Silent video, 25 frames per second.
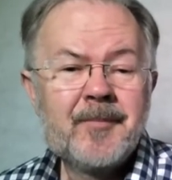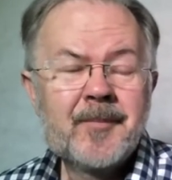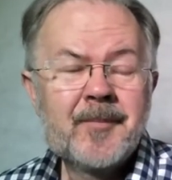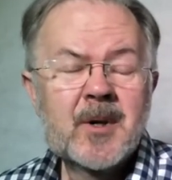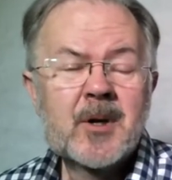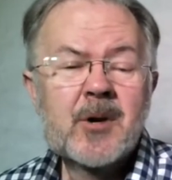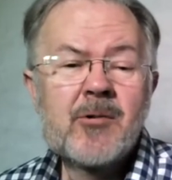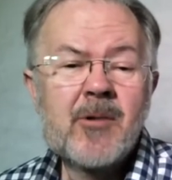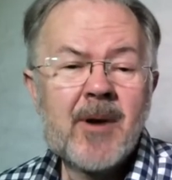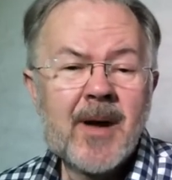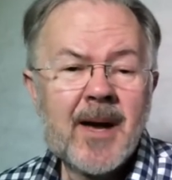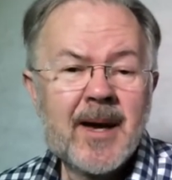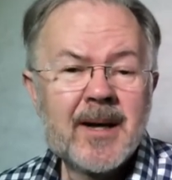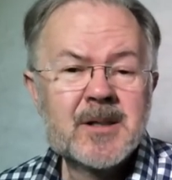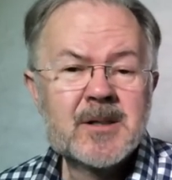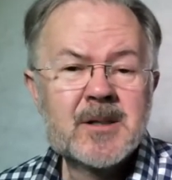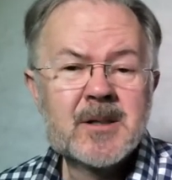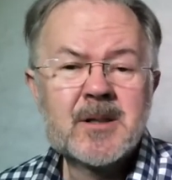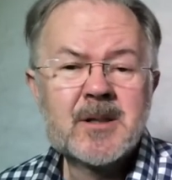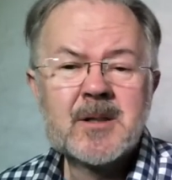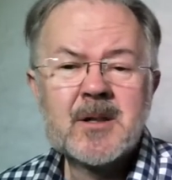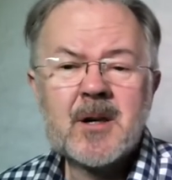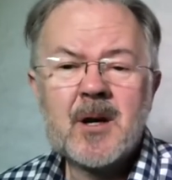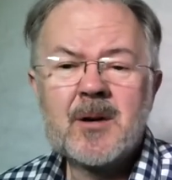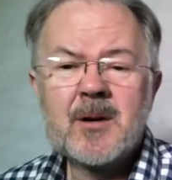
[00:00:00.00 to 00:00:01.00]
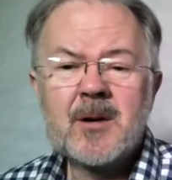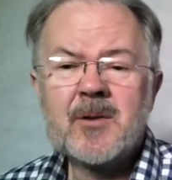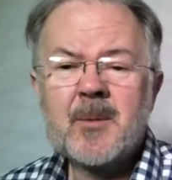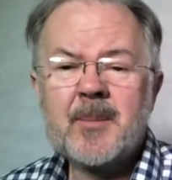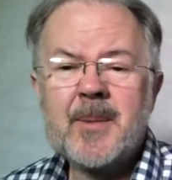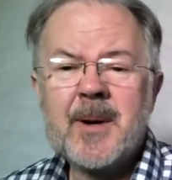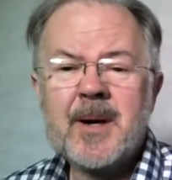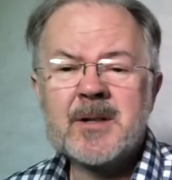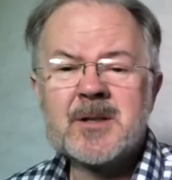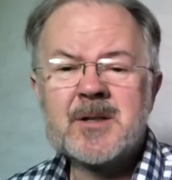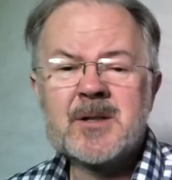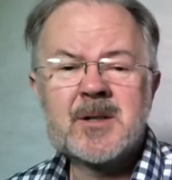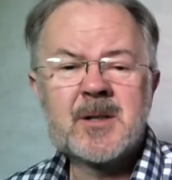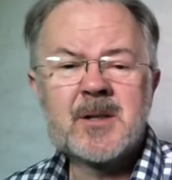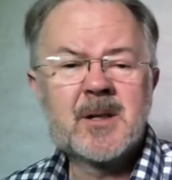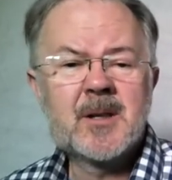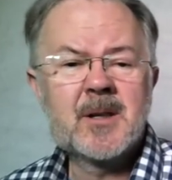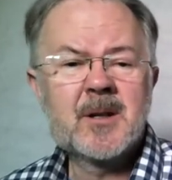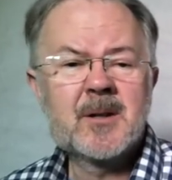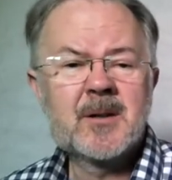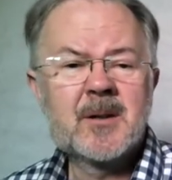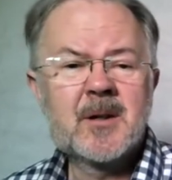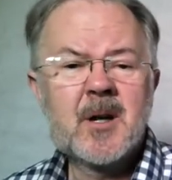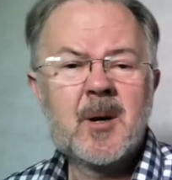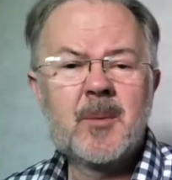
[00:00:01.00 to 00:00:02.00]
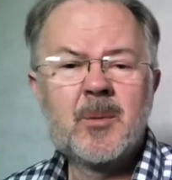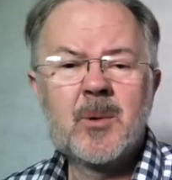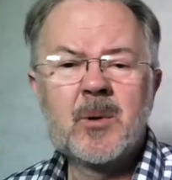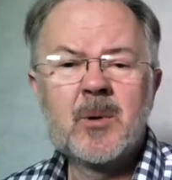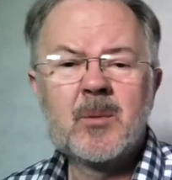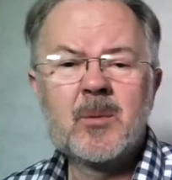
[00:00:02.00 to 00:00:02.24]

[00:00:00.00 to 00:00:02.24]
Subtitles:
created over the past couple of